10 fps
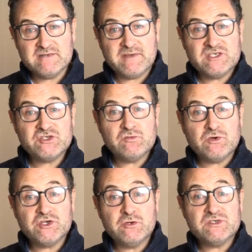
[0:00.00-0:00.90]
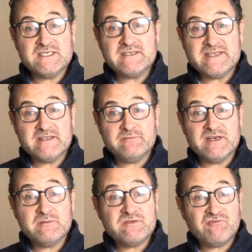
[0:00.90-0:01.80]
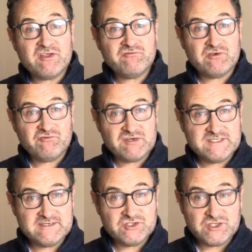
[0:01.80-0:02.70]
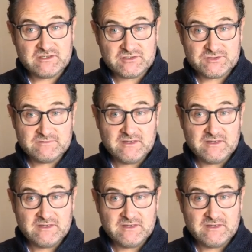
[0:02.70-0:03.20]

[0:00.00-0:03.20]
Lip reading: by someone who is still in the Plymouth Brethren Christian Church.